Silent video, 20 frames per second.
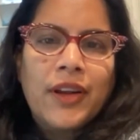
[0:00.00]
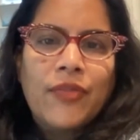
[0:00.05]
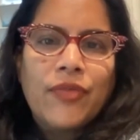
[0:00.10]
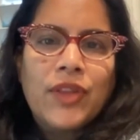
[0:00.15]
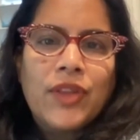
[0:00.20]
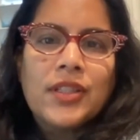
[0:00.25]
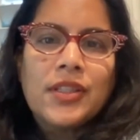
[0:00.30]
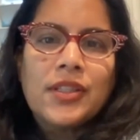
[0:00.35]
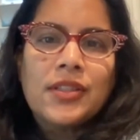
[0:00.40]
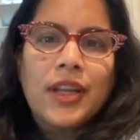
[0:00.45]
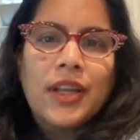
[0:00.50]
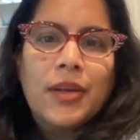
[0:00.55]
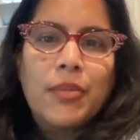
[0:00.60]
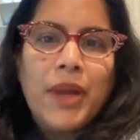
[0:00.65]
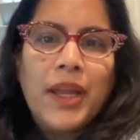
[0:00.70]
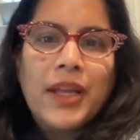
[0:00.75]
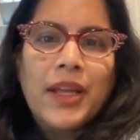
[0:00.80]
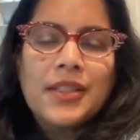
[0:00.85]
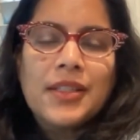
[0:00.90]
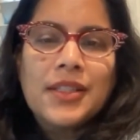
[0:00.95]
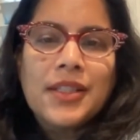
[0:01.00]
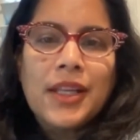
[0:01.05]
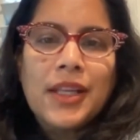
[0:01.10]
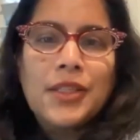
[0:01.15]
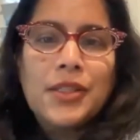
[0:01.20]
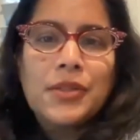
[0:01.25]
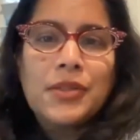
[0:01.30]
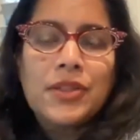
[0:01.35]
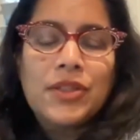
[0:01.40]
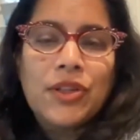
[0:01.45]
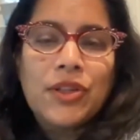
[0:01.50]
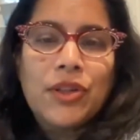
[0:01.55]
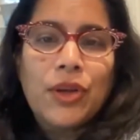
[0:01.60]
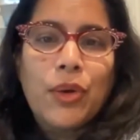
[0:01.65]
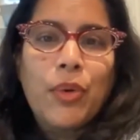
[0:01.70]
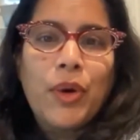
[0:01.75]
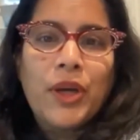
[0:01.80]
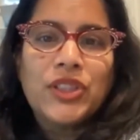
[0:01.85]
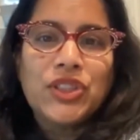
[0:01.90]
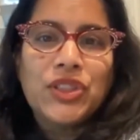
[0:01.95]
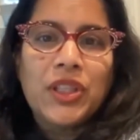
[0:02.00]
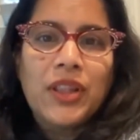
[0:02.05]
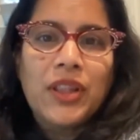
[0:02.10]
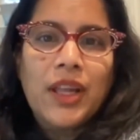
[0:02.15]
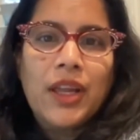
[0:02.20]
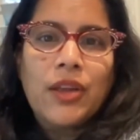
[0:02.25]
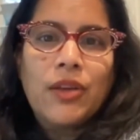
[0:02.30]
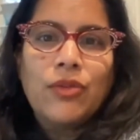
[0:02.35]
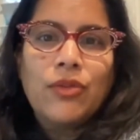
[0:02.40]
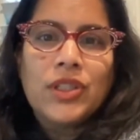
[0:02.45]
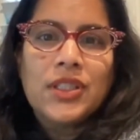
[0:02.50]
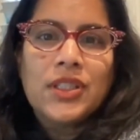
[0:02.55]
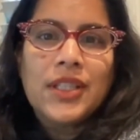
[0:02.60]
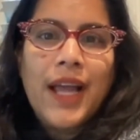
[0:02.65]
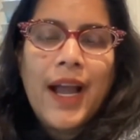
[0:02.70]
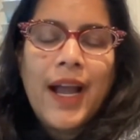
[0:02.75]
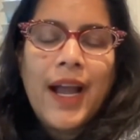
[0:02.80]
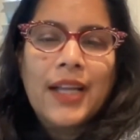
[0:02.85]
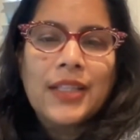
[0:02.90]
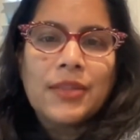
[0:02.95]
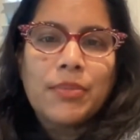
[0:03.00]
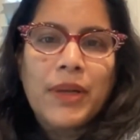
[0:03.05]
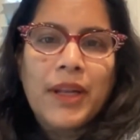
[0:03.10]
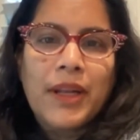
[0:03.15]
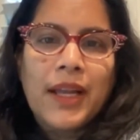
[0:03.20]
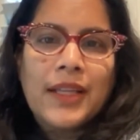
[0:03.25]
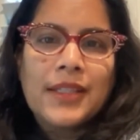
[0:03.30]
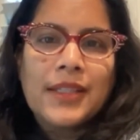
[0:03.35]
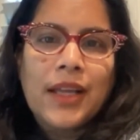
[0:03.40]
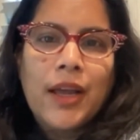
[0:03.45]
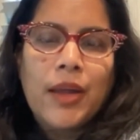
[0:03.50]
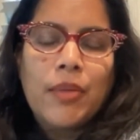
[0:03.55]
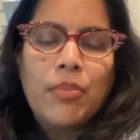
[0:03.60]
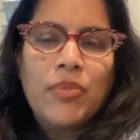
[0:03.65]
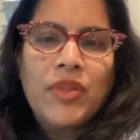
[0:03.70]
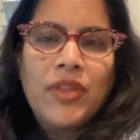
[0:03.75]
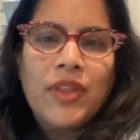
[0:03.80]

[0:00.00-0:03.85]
if this is gonna make sense to the question that you just asked, but as I'm